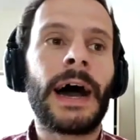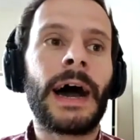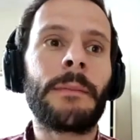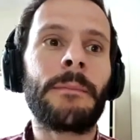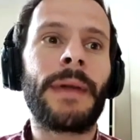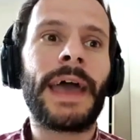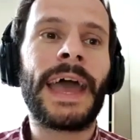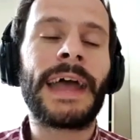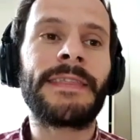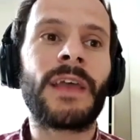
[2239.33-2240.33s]

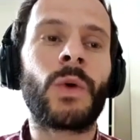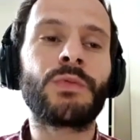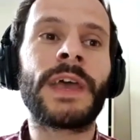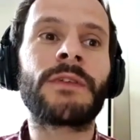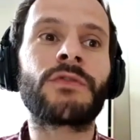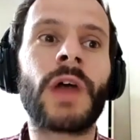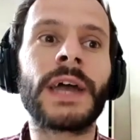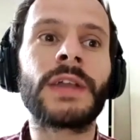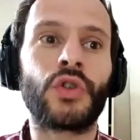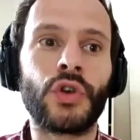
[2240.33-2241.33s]
And what we have
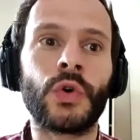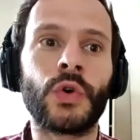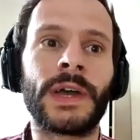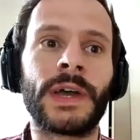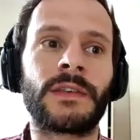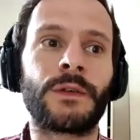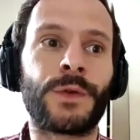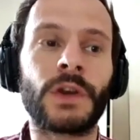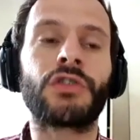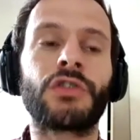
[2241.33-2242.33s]
tried to do is,
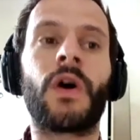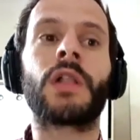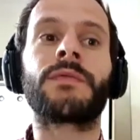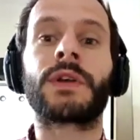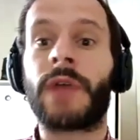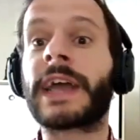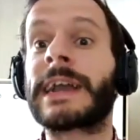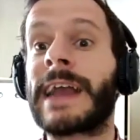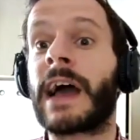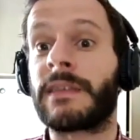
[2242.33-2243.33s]
first of all, we
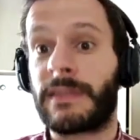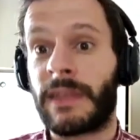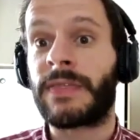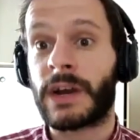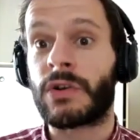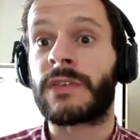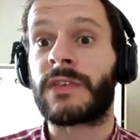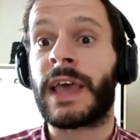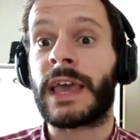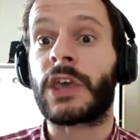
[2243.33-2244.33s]
recognize that there
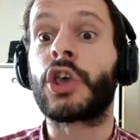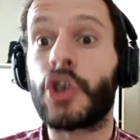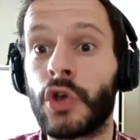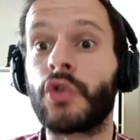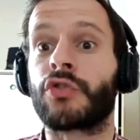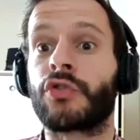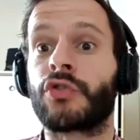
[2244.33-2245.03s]
is a huge